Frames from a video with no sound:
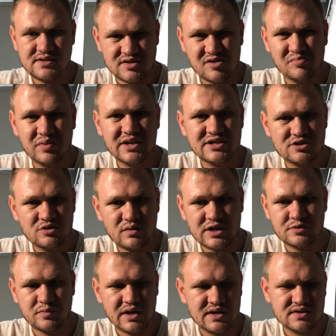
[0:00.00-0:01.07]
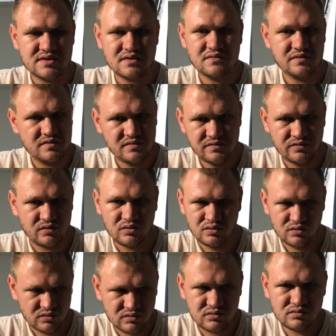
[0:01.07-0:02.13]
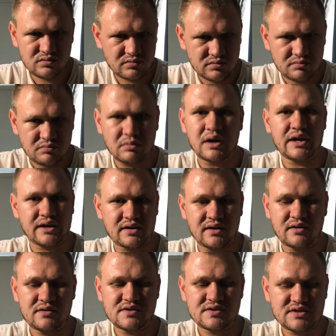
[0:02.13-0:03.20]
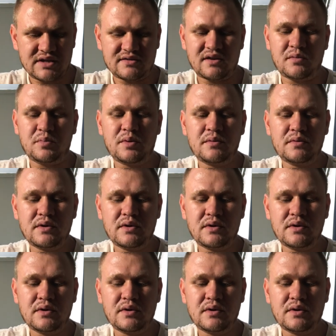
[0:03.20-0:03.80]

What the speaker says: simply too expensive for my current setup.